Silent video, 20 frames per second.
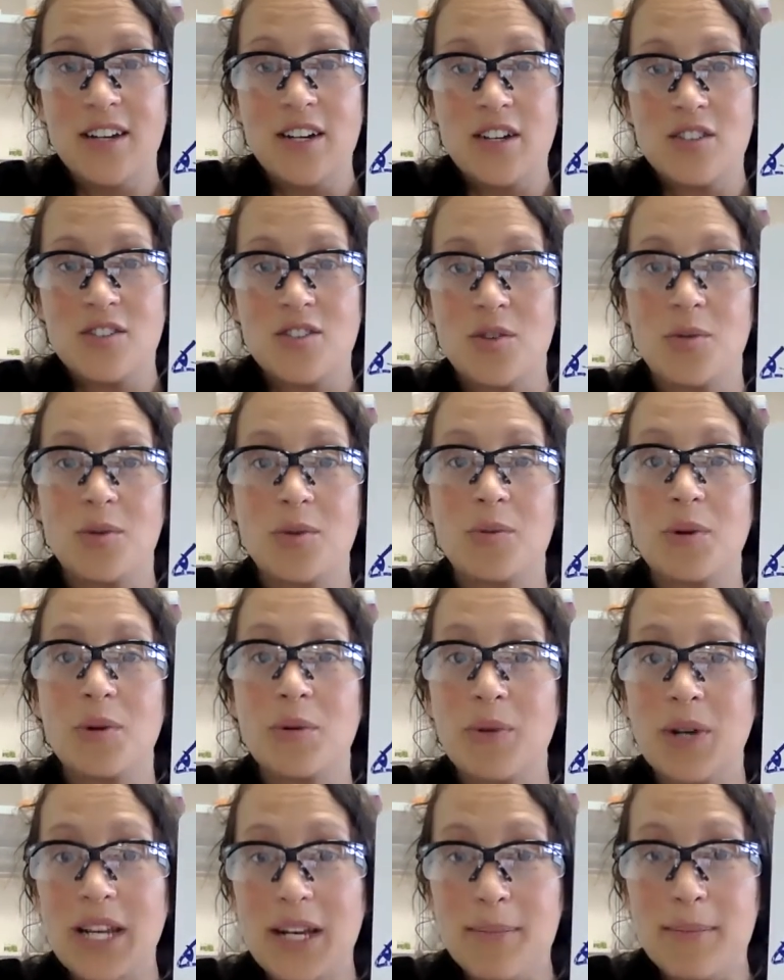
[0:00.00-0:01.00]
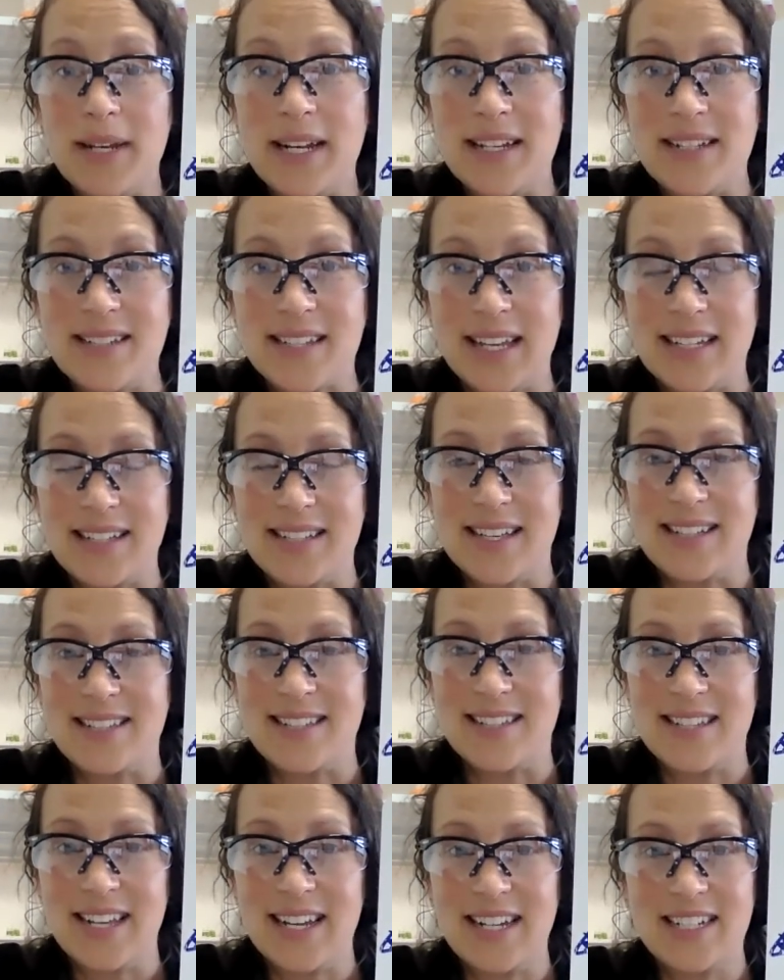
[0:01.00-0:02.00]
So when we read a meniscus, as
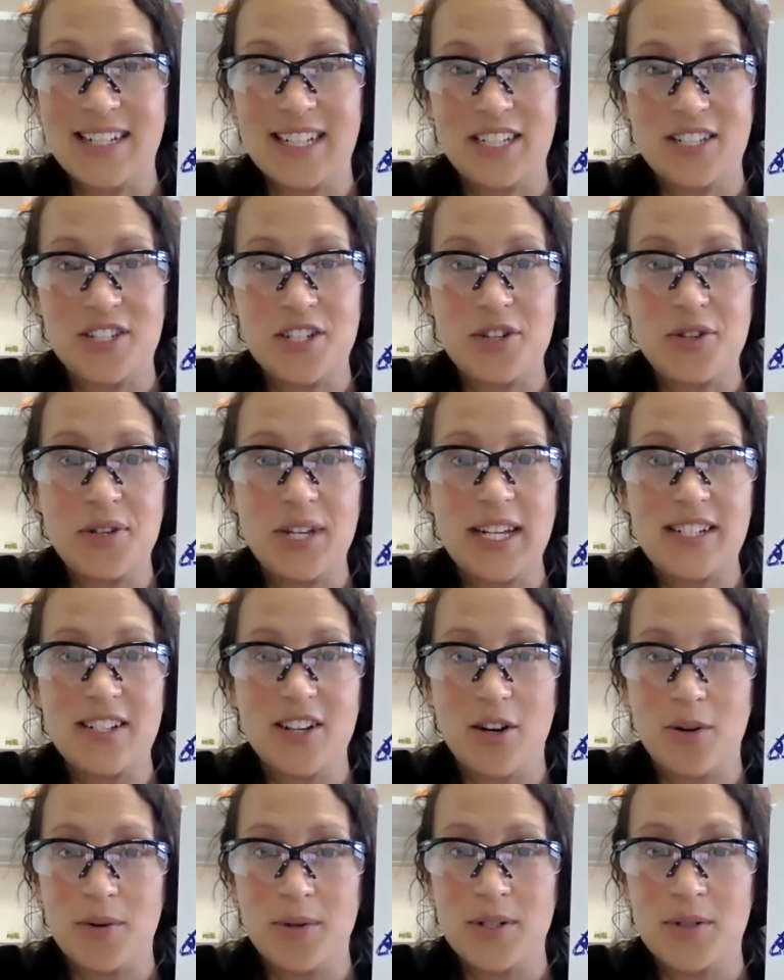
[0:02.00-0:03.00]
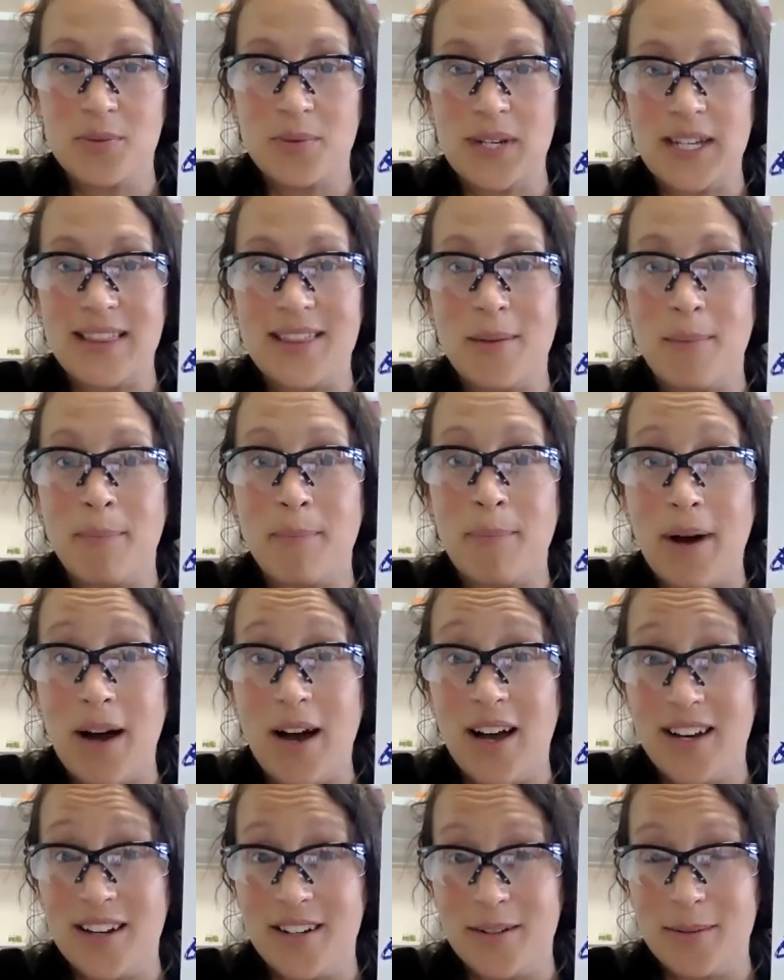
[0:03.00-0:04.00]
a scientist, you need to always read the
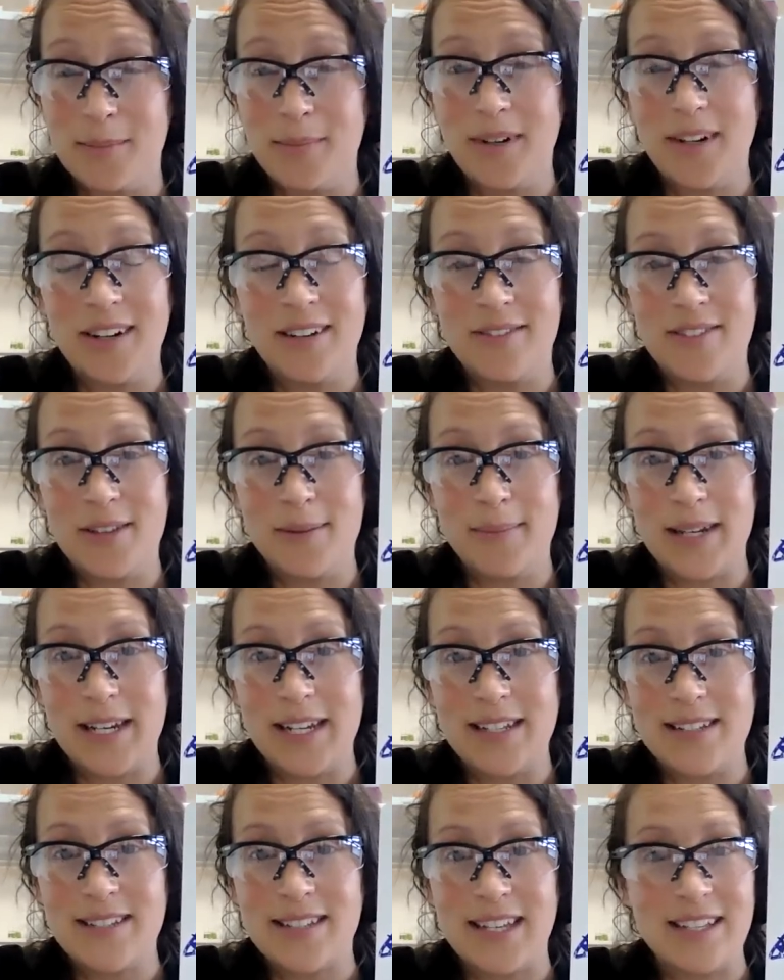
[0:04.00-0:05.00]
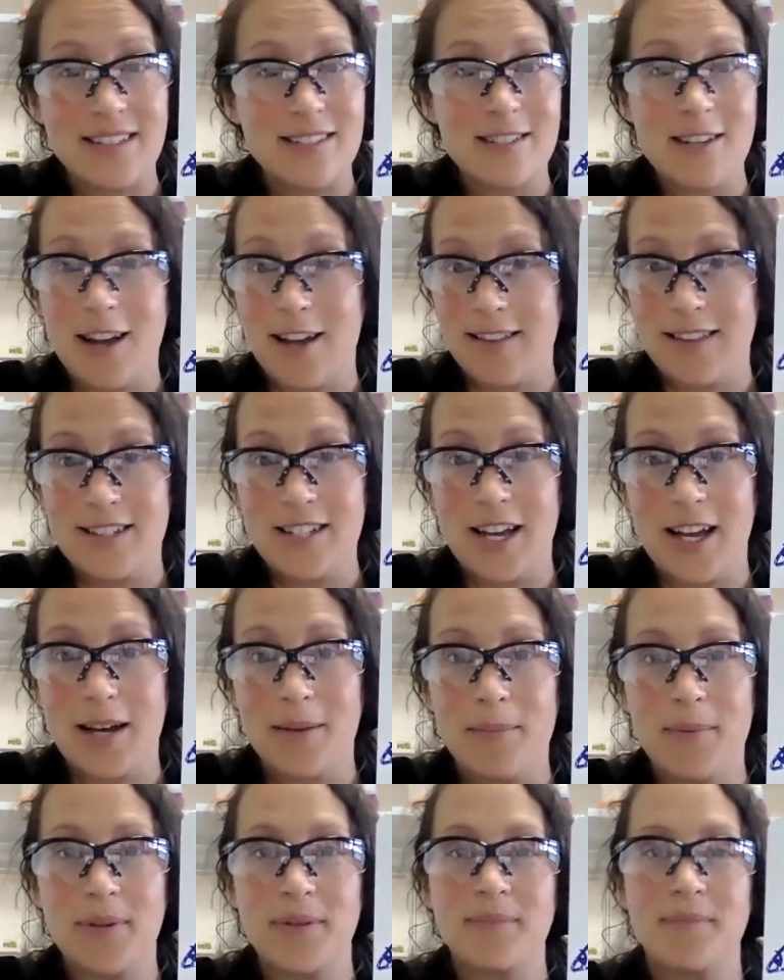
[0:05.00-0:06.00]
bottom of the meniscus, not the
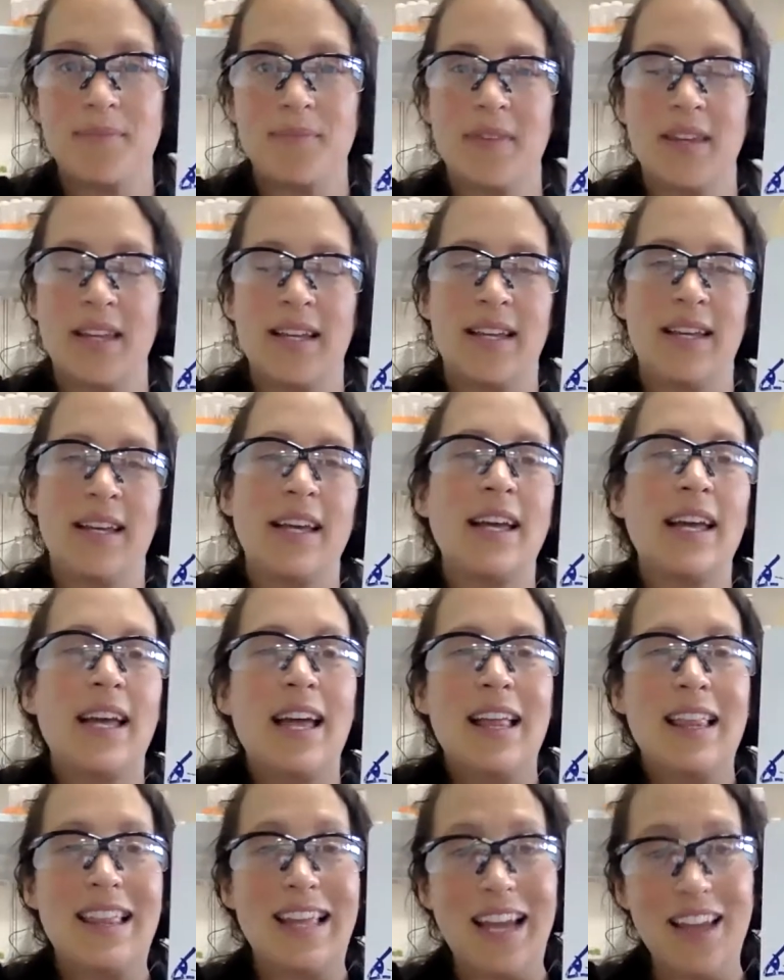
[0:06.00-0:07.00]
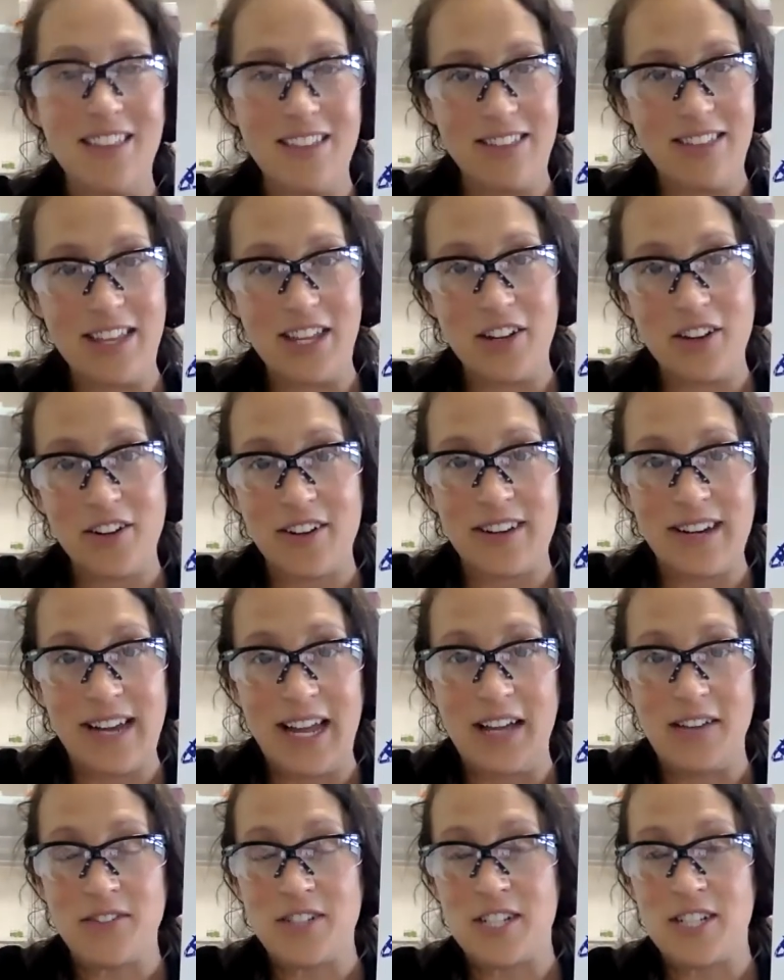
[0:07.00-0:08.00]
top. The other thing you're going to
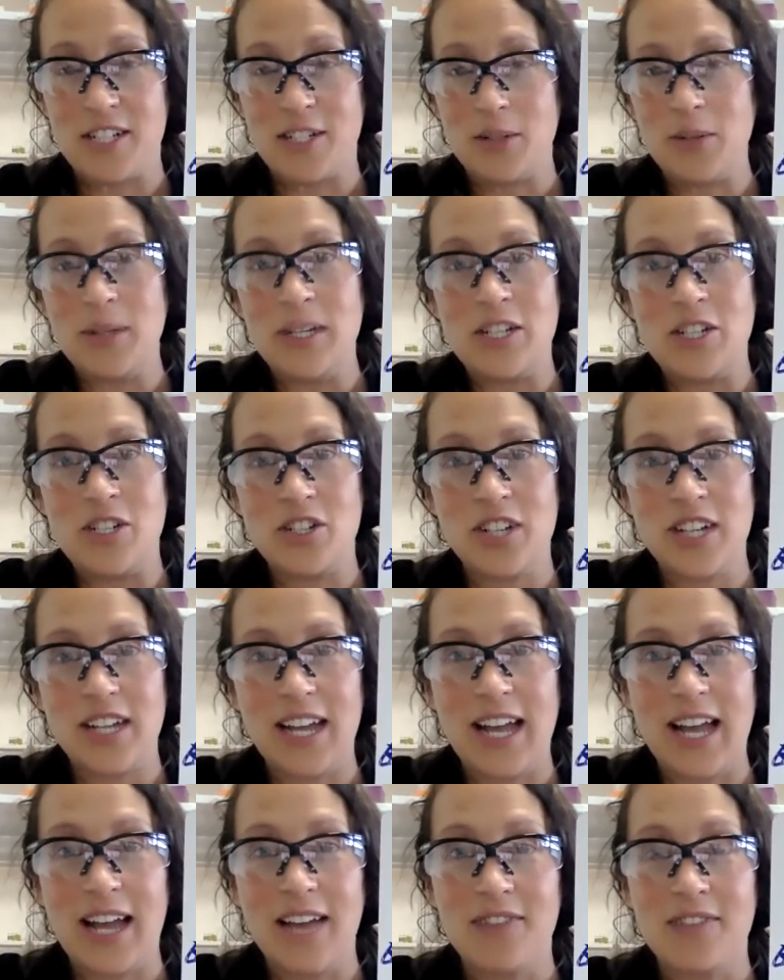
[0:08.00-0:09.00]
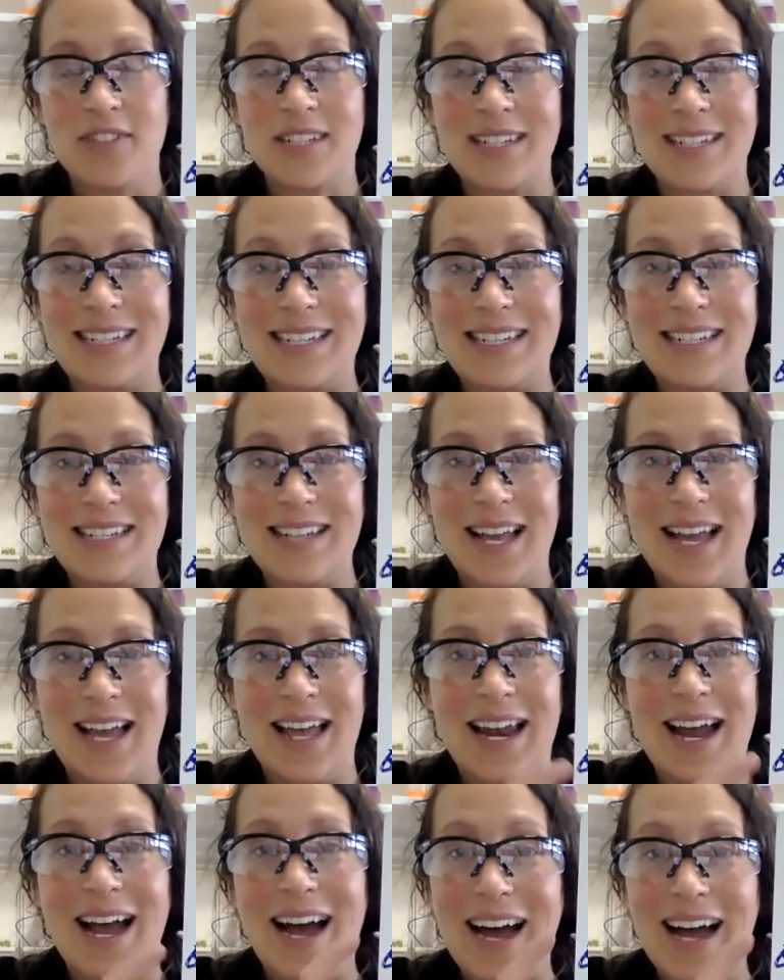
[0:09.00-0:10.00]
have to do is you're going to have to get
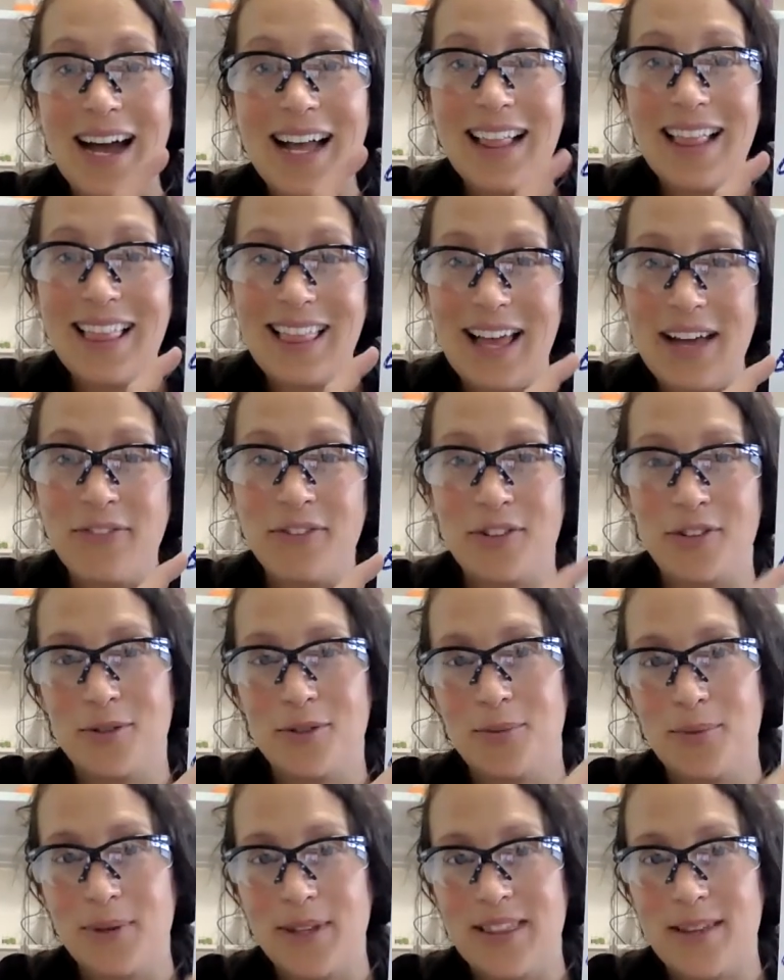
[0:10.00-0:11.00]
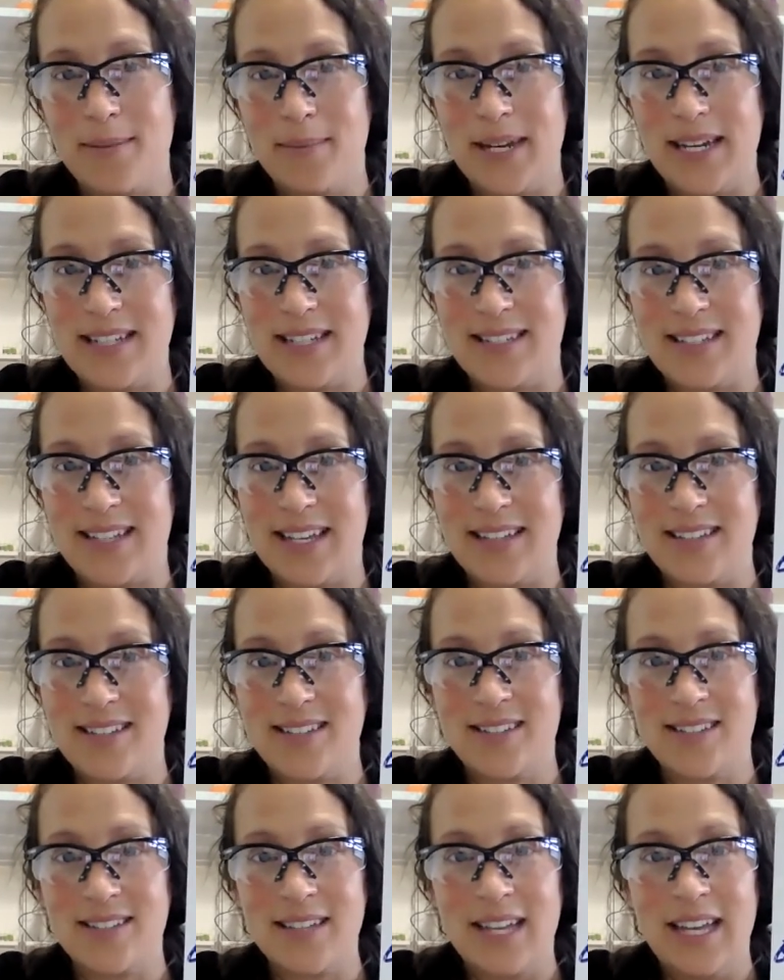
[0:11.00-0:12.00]
at eye level with the
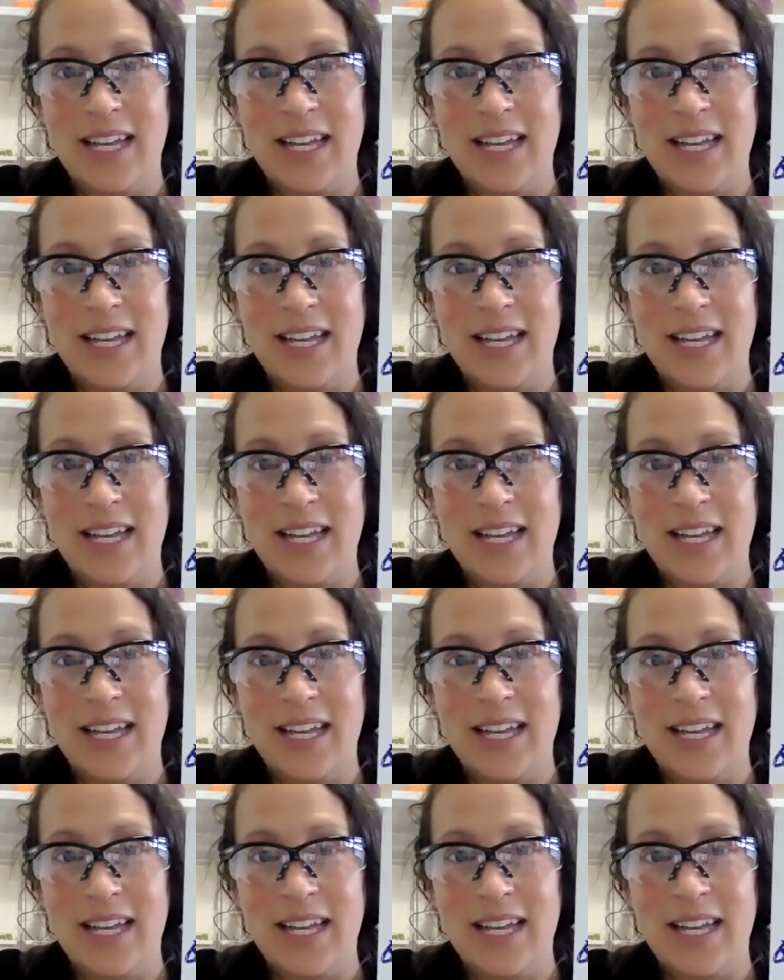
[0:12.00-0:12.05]
meniscus.